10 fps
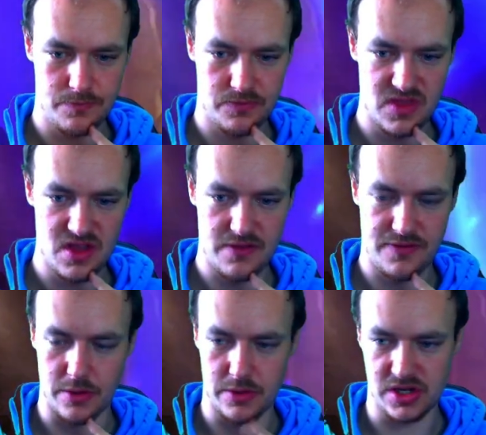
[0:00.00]
I think
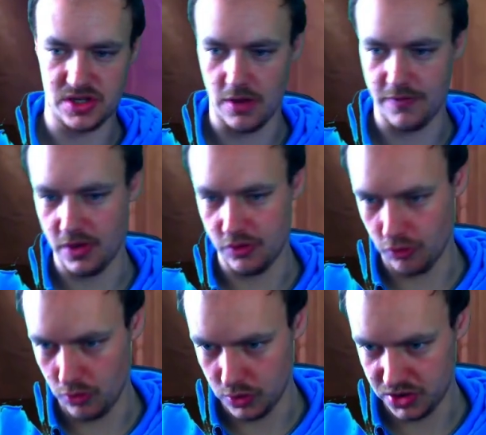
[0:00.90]
we just go for the
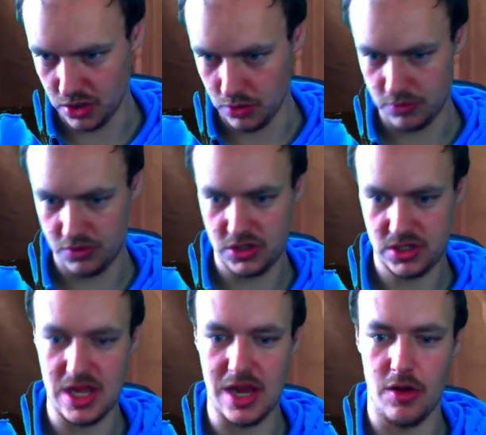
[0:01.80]
Trigore still. Just
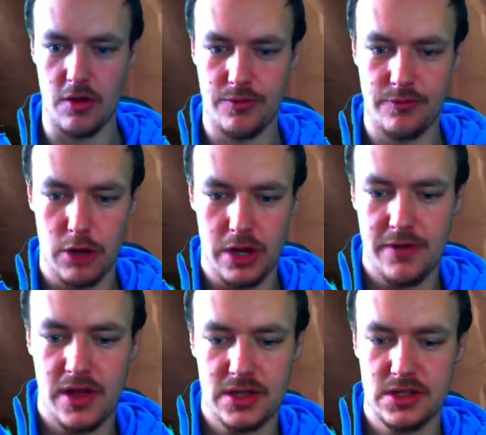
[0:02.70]
kill it off really
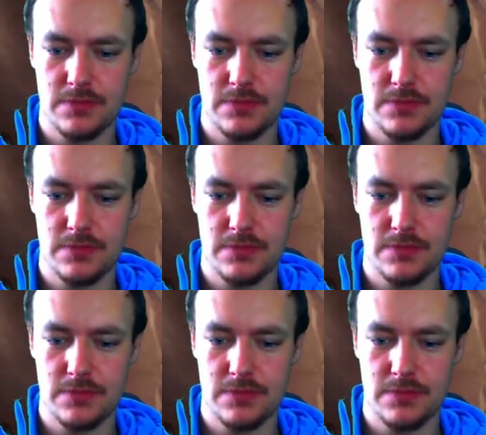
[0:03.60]
fast.